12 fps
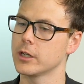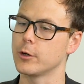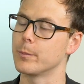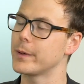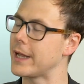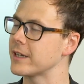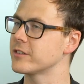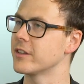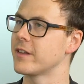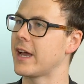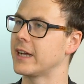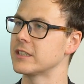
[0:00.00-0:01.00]
complex
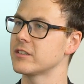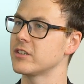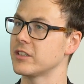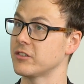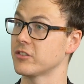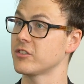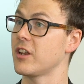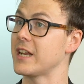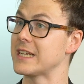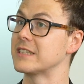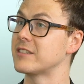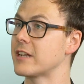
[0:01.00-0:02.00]
than that and it's a
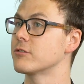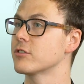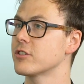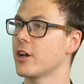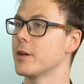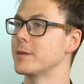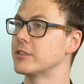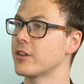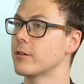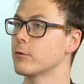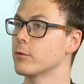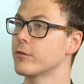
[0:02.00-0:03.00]
slightly dangerous time in
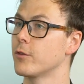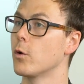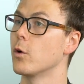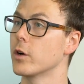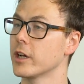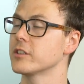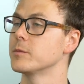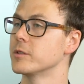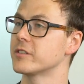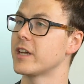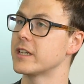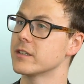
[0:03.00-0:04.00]
general for
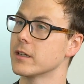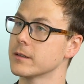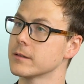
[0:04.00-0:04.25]
customers' data?